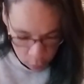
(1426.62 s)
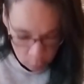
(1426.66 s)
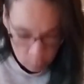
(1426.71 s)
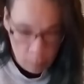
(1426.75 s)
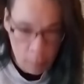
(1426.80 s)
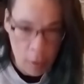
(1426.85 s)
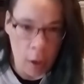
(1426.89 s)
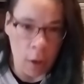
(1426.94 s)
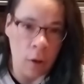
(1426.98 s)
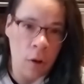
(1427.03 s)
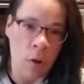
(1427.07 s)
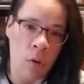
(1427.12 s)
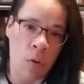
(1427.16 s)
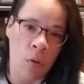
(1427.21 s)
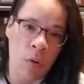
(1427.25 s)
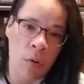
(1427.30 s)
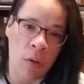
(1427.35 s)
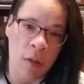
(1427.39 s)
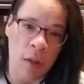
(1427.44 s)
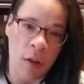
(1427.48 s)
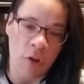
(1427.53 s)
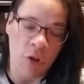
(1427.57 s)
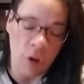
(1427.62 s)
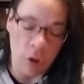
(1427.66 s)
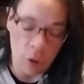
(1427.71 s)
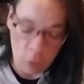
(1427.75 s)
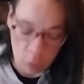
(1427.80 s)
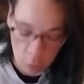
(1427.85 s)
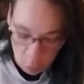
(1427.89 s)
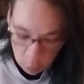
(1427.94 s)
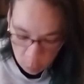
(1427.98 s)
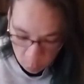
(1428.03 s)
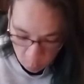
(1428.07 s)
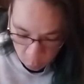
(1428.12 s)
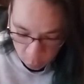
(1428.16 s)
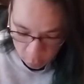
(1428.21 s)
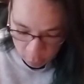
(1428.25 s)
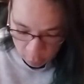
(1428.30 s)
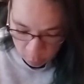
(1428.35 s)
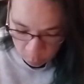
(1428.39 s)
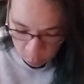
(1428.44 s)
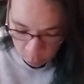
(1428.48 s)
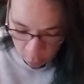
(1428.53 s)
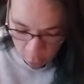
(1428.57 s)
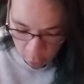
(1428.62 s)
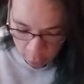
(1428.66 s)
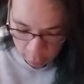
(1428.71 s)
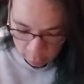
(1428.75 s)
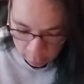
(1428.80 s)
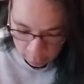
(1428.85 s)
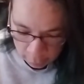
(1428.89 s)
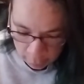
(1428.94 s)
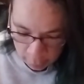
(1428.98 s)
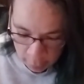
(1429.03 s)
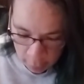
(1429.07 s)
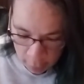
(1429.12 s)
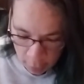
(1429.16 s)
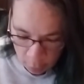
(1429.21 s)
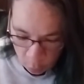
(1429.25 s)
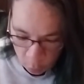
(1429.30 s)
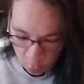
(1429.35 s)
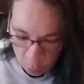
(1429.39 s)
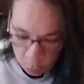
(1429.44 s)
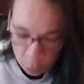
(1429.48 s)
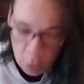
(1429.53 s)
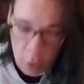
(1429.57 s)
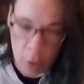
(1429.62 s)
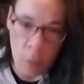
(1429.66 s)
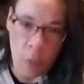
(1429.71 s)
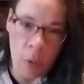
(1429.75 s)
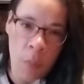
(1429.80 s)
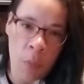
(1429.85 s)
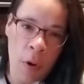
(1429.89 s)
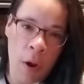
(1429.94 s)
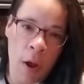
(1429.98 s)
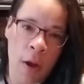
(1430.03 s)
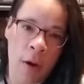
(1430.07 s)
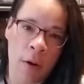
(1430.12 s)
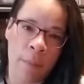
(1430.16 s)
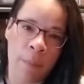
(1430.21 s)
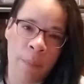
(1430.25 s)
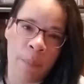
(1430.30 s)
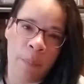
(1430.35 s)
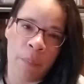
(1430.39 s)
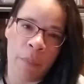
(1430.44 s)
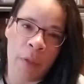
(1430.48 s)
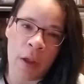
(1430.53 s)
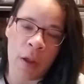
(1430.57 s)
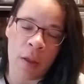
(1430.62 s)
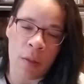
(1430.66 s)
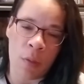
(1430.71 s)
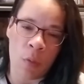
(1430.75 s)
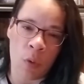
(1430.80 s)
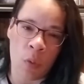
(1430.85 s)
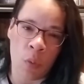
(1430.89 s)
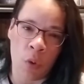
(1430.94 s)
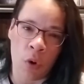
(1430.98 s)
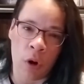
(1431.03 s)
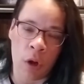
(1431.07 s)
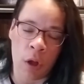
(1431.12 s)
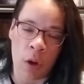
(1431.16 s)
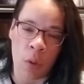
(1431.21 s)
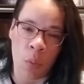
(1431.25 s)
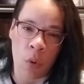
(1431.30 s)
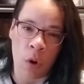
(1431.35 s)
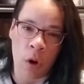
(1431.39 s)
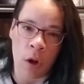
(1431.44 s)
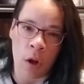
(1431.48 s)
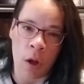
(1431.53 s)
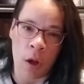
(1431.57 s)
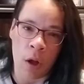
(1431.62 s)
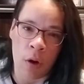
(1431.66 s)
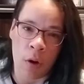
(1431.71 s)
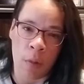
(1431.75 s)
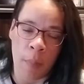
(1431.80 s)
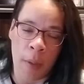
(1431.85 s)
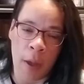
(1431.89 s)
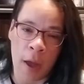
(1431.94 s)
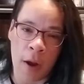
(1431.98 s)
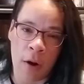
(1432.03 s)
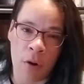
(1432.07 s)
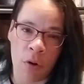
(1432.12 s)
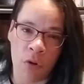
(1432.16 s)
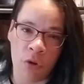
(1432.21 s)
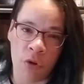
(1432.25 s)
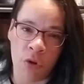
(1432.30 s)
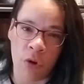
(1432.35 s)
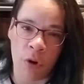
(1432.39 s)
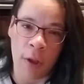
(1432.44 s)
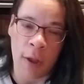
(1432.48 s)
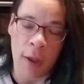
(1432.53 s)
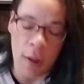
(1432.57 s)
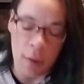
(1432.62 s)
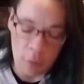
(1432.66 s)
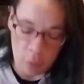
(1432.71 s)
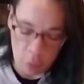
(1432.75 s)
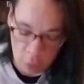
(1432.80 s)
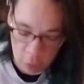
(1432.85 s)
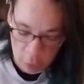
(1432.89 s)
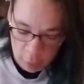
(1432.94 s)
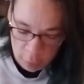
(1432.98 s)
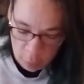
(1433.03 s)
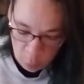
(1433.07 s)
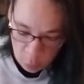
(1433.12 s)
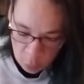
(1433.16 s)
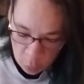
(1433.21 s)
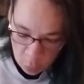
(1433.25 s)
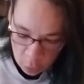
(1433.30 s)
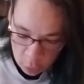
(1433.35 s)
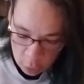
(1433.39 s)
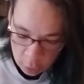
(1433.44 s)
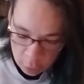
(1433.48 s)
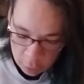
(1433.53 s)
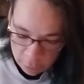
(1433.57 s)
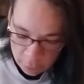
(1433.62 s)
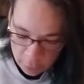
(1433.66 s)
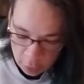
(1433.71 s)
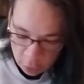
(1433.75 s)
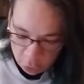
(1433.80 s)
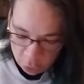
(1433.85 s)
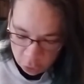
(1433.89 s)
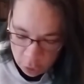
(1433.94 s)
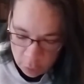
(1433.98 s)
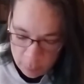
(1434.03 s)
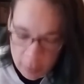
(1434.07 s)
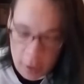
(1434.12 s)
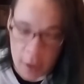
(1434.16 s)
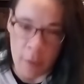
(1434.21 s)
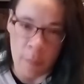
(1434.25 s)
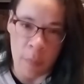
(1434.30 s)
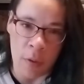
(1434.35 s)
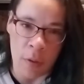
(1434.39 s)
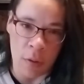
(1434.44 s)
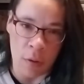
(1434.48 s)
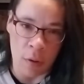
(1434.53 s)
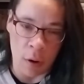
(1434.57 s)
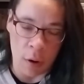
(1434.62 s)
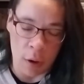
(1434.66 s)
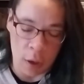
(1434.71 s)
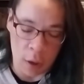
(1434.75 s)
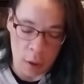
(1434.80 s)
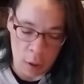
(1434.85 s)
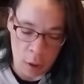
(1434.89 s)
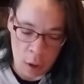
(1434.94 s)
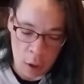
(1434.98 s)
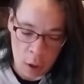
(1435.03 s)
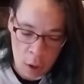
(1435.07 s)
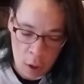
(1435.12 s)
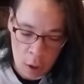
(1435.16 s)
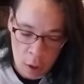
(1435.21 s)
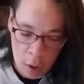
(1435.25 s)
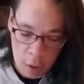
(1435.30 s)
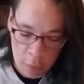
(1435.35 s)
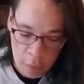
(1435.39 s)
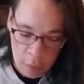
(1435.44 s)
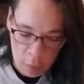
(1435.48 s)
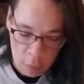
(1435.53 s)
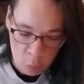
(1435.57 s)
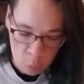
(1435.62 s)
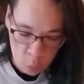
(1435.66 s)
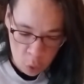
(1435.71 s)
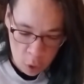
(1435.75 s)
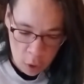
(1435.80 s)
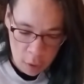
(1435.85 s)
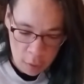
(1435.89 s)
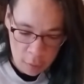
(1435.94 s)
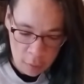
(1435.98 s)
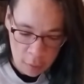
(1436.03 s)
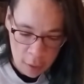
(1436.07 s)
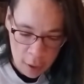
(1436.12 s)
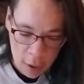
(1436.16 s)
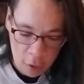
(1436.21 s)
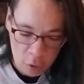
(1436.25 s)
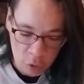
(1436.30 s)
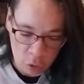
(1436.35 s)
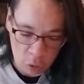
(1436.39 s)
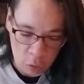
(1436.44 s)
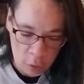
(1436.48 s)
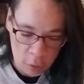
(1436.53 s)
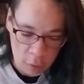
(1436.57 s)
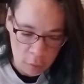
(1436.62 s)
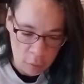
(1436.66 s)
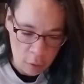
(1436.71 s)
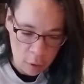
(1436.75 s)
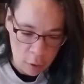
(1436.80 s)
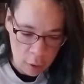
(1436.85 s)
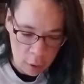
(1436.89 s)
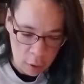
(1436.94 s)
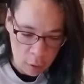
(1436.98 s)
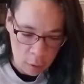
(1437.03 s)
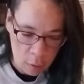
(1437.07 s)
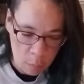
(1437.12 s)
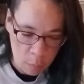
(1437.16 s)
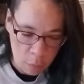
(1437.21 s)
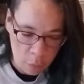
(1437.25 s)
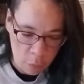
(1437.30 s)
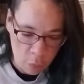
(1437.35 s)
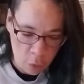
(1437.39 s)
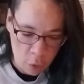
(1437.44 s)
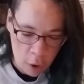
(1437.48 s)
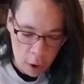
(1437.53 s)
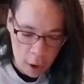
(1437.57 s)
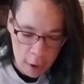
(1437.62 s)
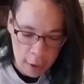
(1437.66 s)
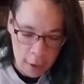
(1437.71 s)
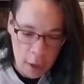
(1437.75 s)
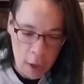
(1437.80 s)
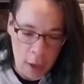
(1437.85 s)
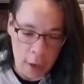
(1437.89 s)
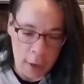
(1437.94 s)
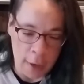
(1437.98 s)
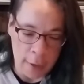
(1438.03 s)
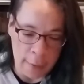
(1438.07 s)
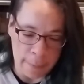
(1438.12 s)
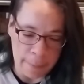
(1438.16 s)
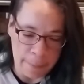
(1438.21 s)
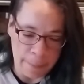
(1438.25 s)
my local stitching group. At one point we brought things that we weren't going to work on, or patterns or kits or things that we weren't going to finish that might have been started. This was actually started before I got it.